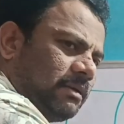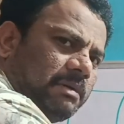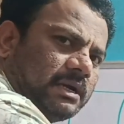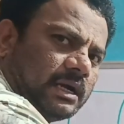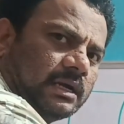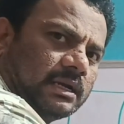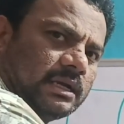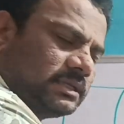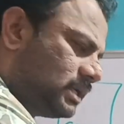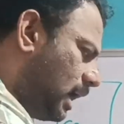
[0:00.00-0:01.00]
14-bit
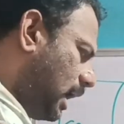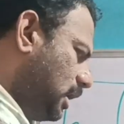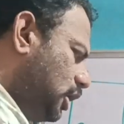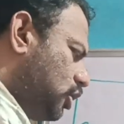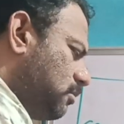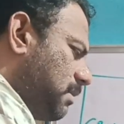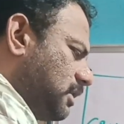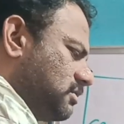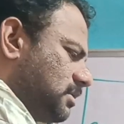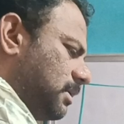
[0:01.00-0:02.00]
address, I
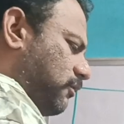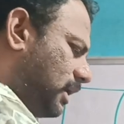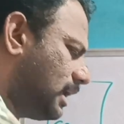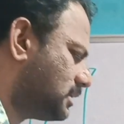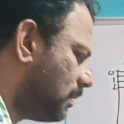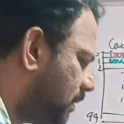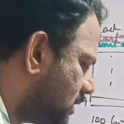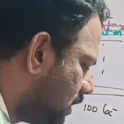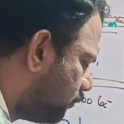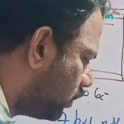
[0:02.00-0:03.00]
need to match with something. For
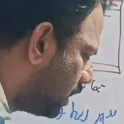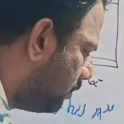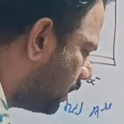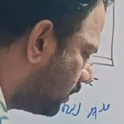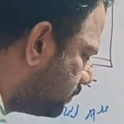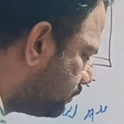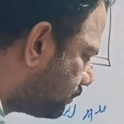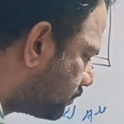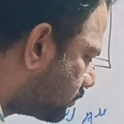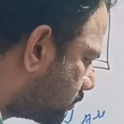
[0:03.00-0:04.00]
example, let's say 14-bit.